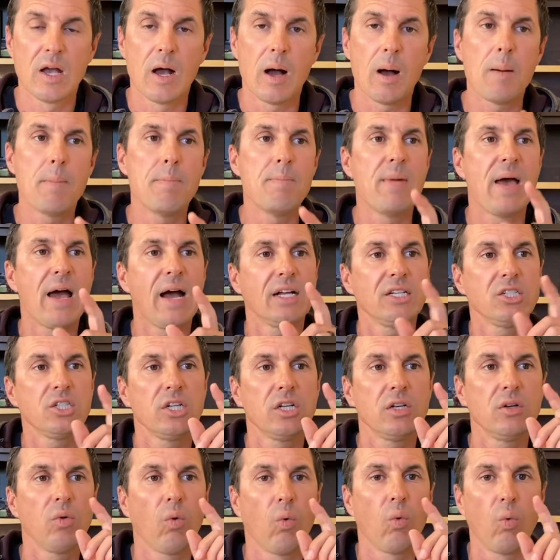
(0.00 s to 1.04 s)

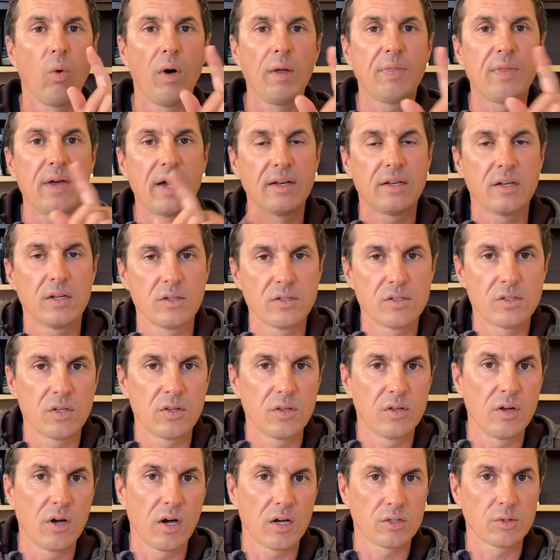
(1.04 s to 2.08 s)
Imagine what that does to the
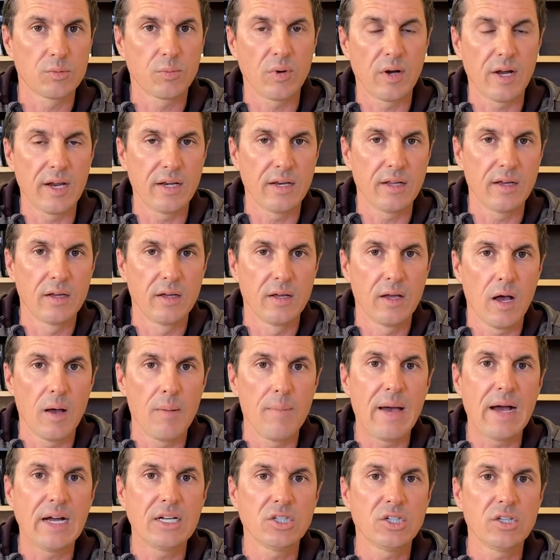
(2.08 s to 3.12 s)
dog's brain.
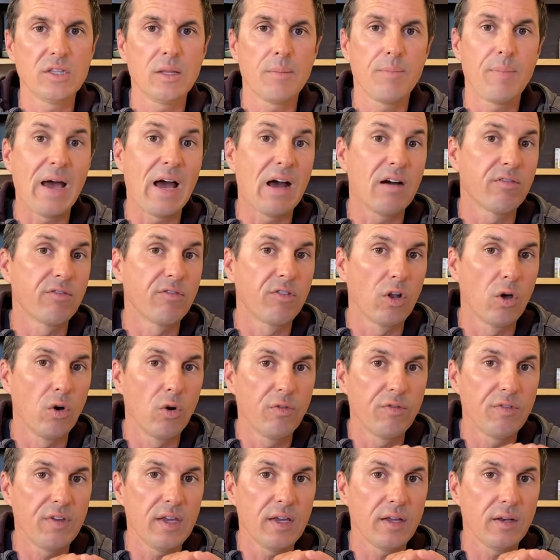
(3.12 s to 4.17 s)
Imagine the
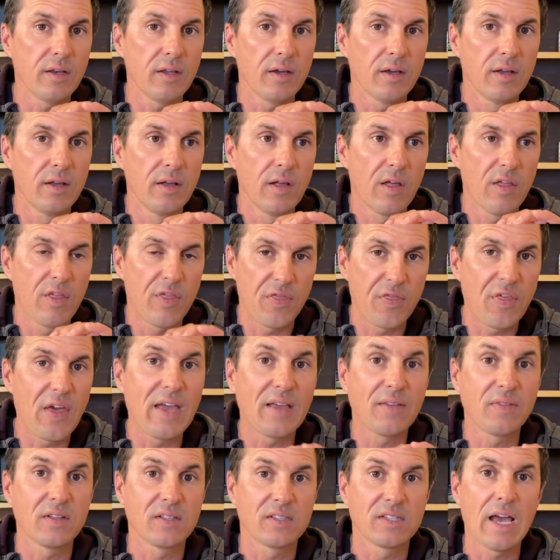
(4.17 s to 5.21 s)
Pavlovian
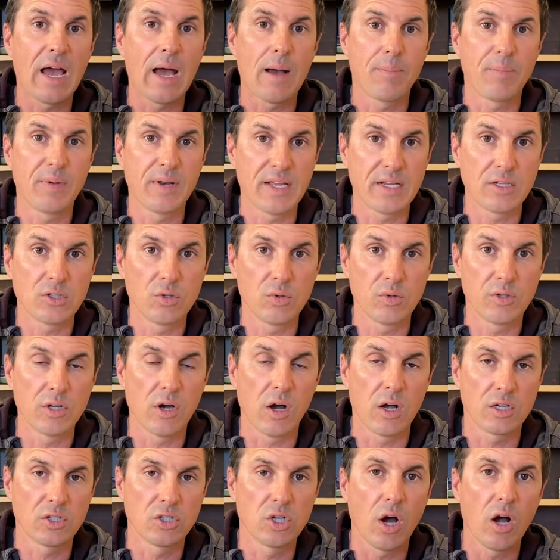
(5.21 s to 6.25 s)
thing that's happening to a
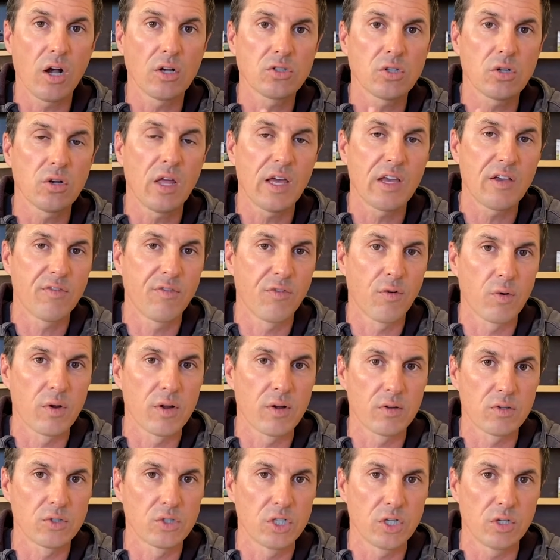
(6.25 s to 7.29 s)
dog. Dogs are like
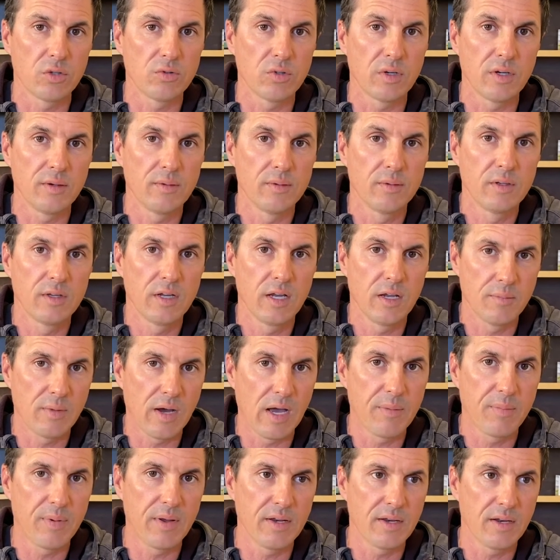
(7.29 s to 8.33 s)
four-year-old children, in my
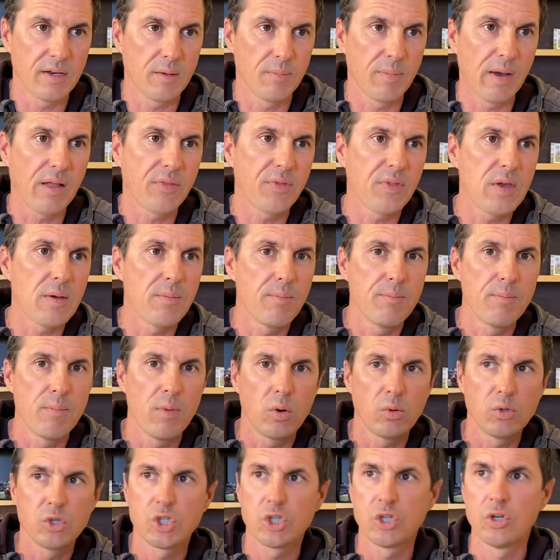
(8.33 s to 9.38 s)
opinion, about the
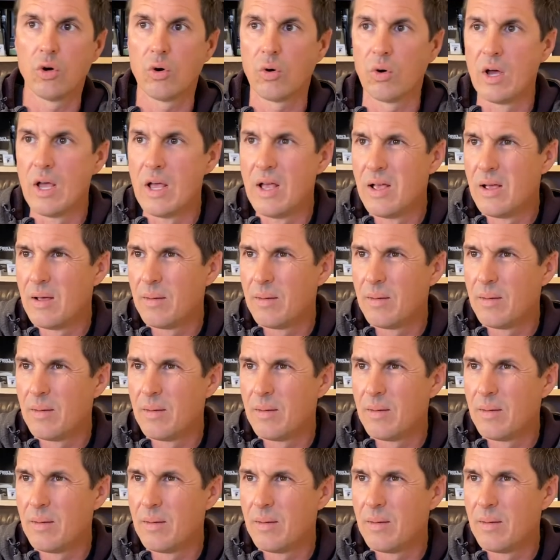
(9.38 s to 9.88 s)
intellectual